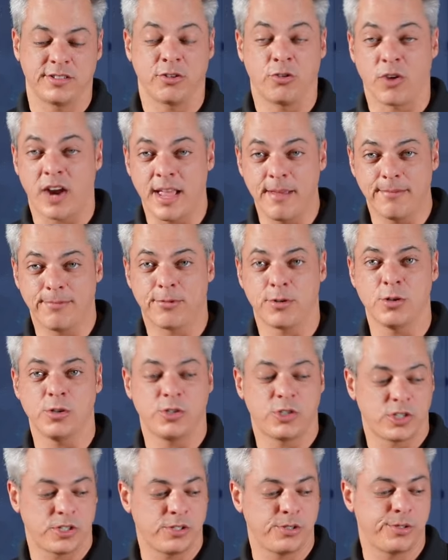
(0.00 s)
Grapefruit
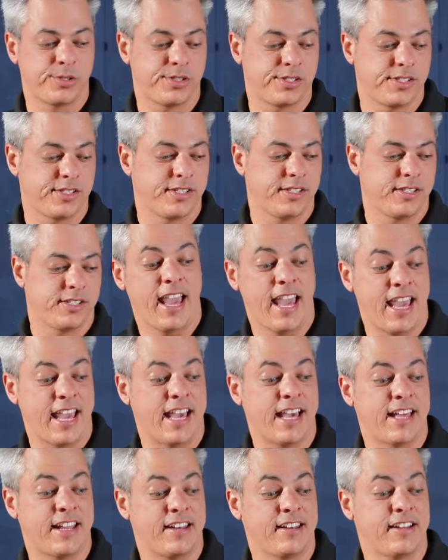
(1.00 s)
juice
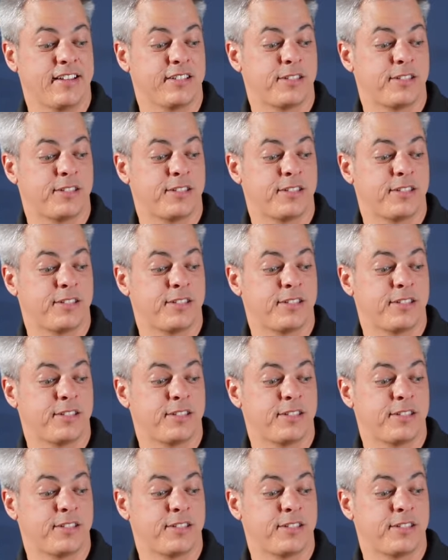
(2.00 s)
and